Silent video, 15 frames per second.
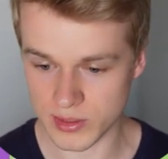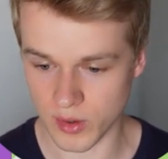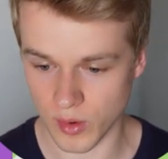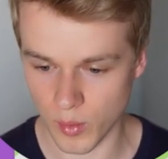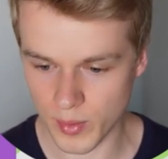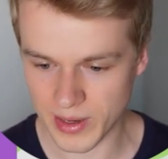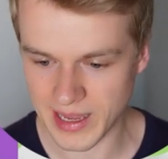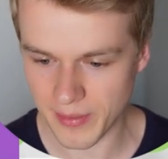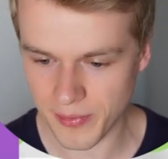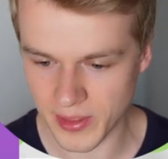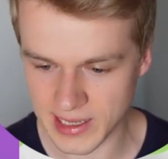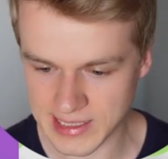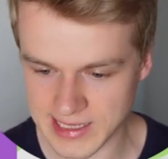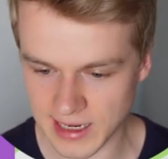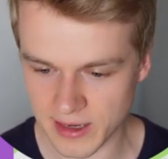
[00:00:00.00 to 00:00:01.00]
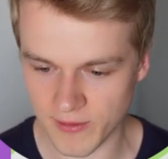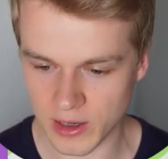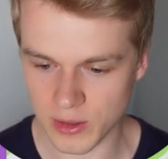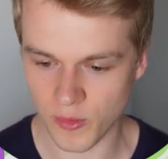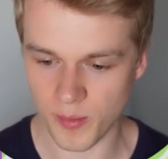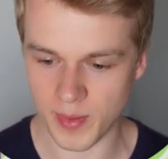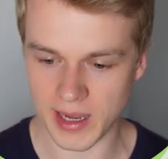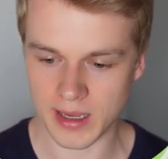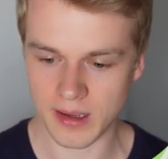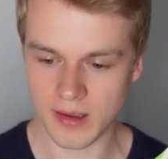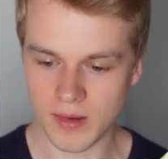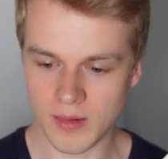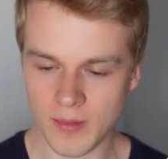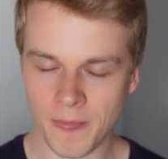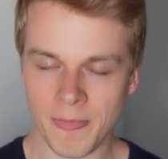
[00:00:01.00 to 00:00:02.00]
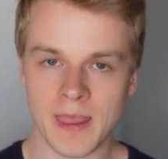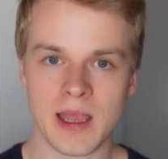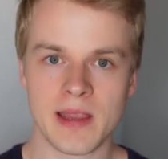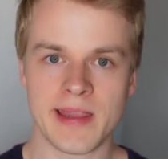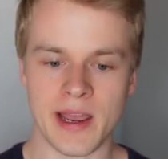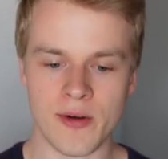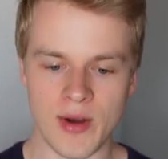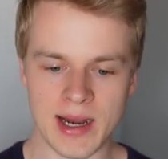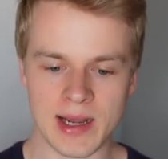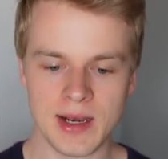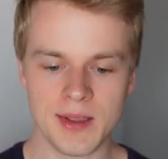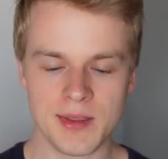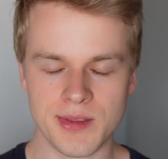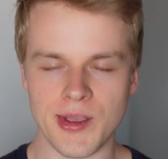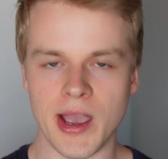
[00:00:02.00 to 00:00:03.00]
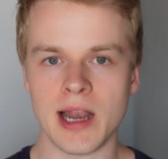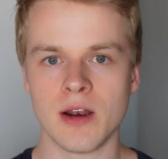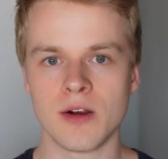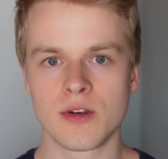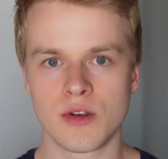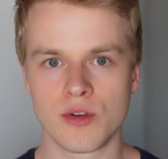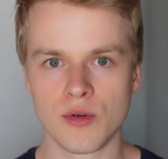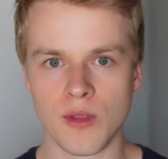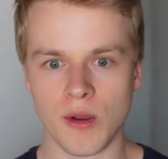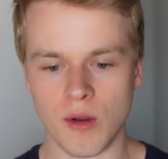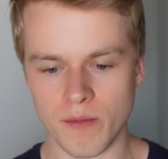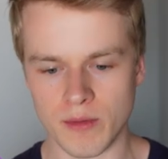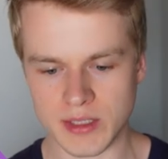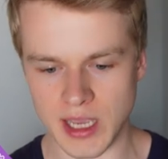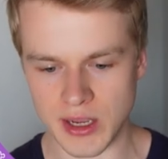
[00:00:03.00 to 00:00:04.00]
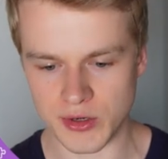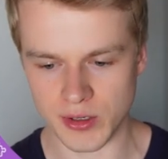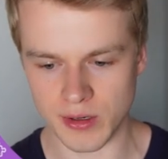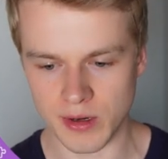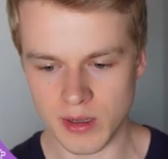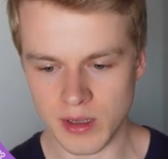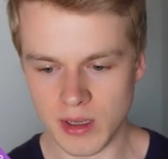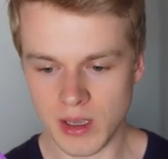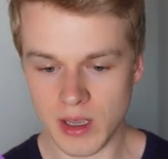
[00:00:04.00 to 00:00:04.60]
So we get the exact values back directly tailored to the conversation.